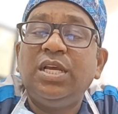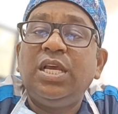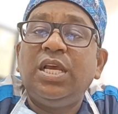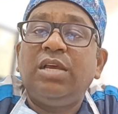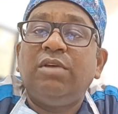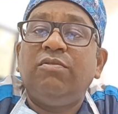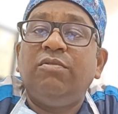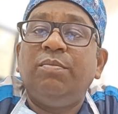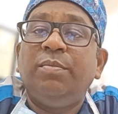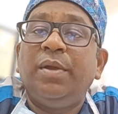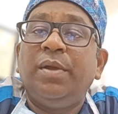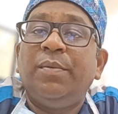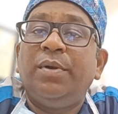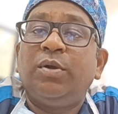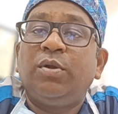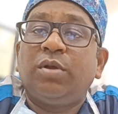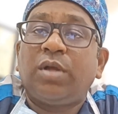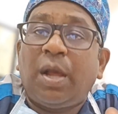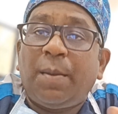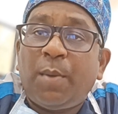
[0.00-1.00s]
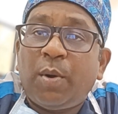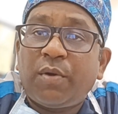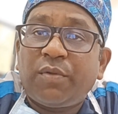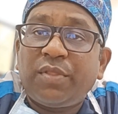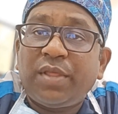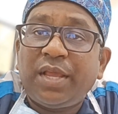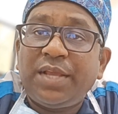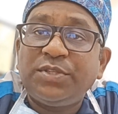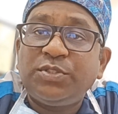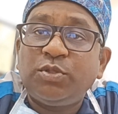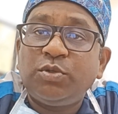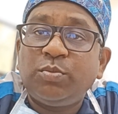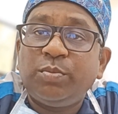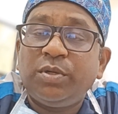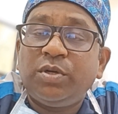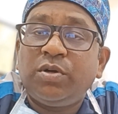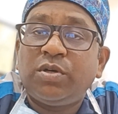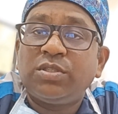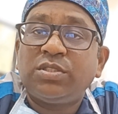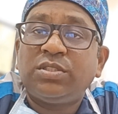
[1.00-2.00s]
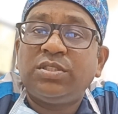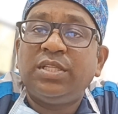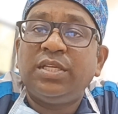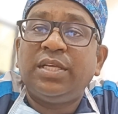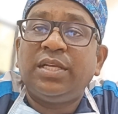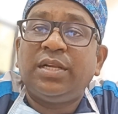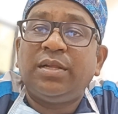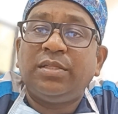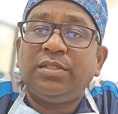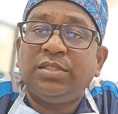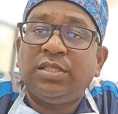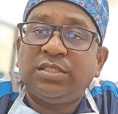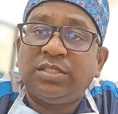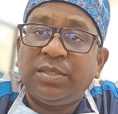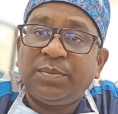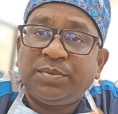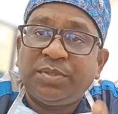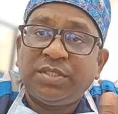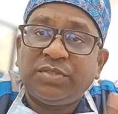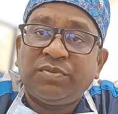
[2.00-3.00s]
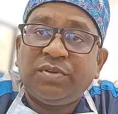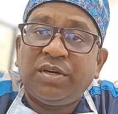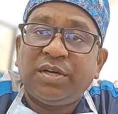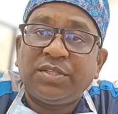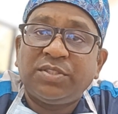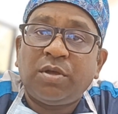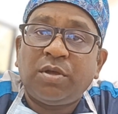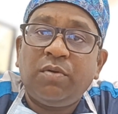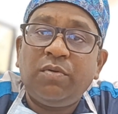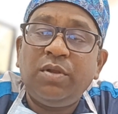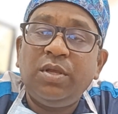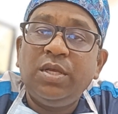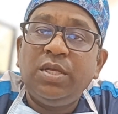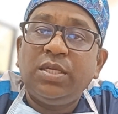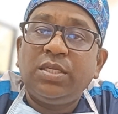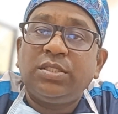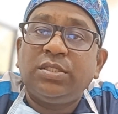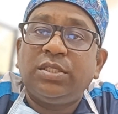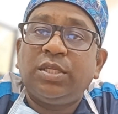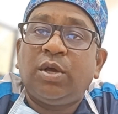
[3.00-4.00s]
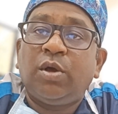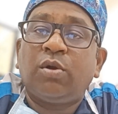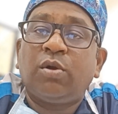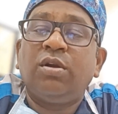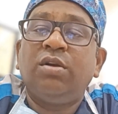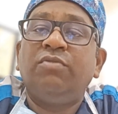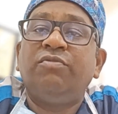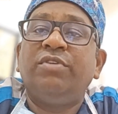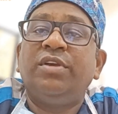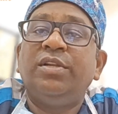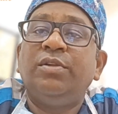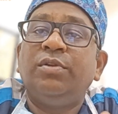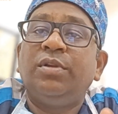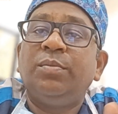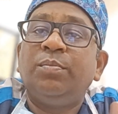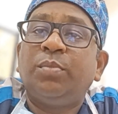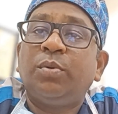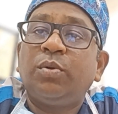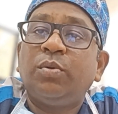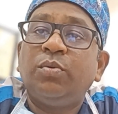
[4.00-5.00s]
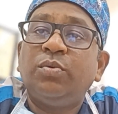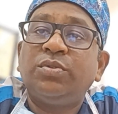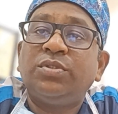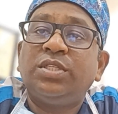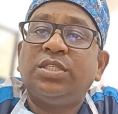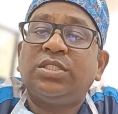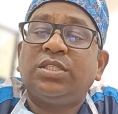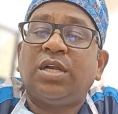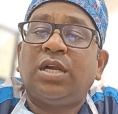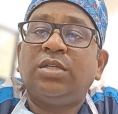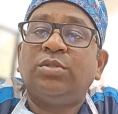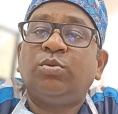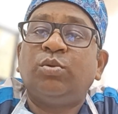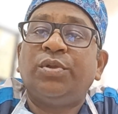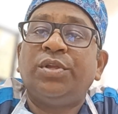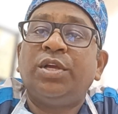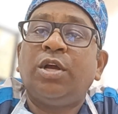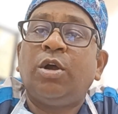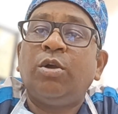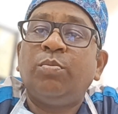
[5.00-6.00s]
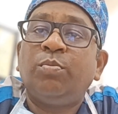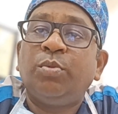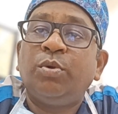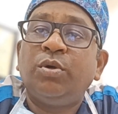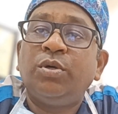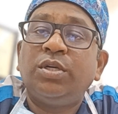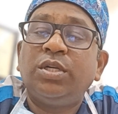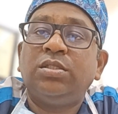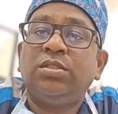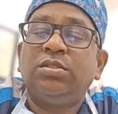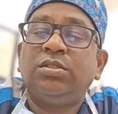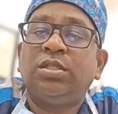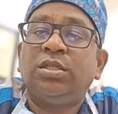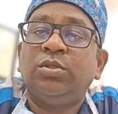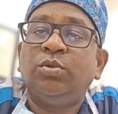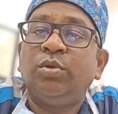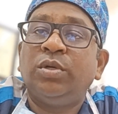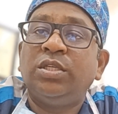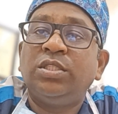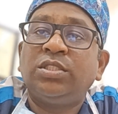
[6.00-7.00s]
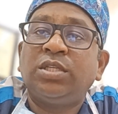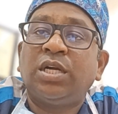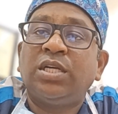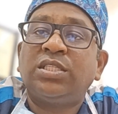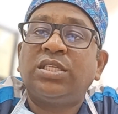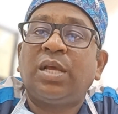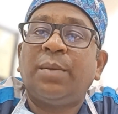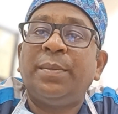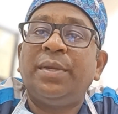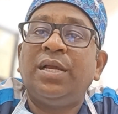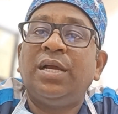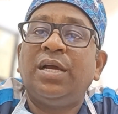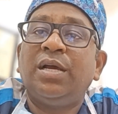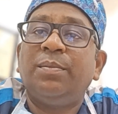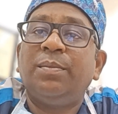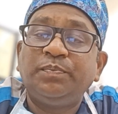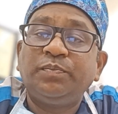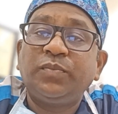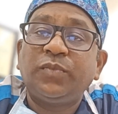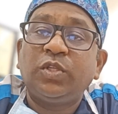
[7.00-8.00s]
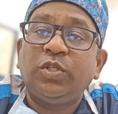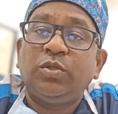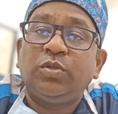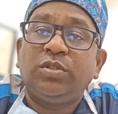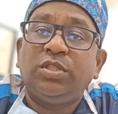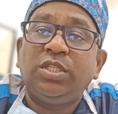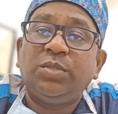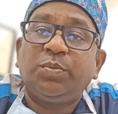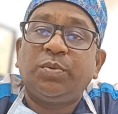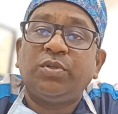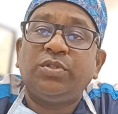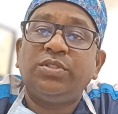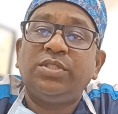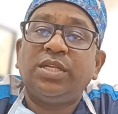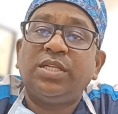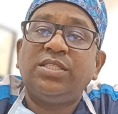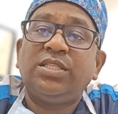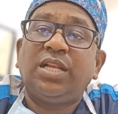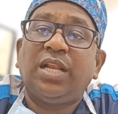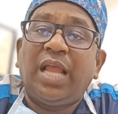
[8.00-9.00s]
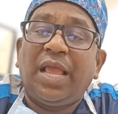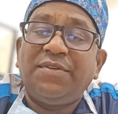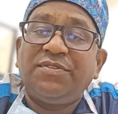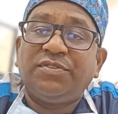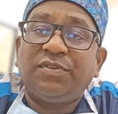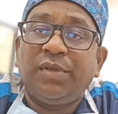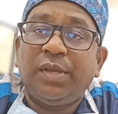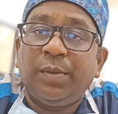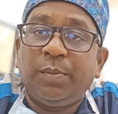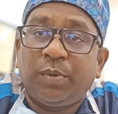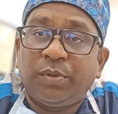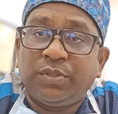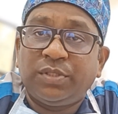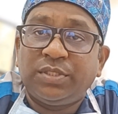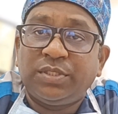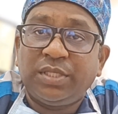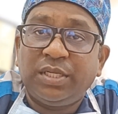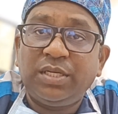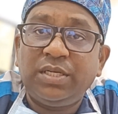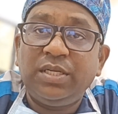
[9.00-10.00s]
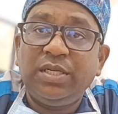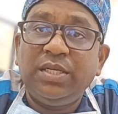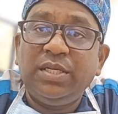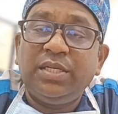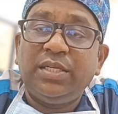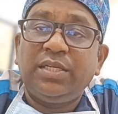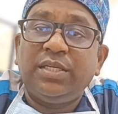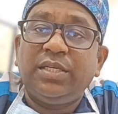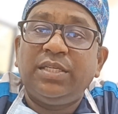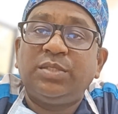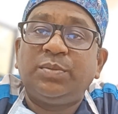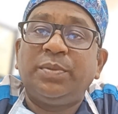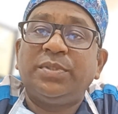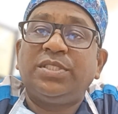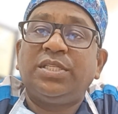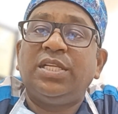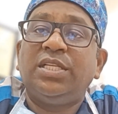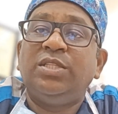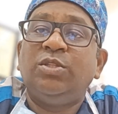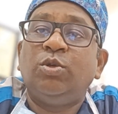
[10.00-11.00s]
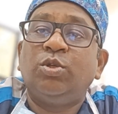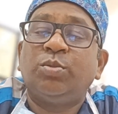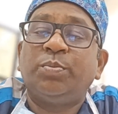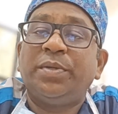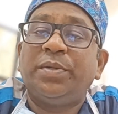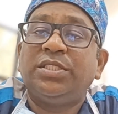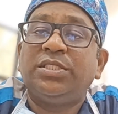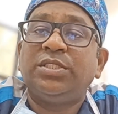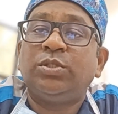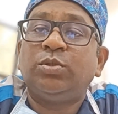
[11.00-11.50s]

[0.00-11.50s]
will be able to come out of the ICU because the sepsis will resolve, the organ failure improves, they start throwing output, the urine starts coming up. So this procedure is a life-saving procedure, especially in those patients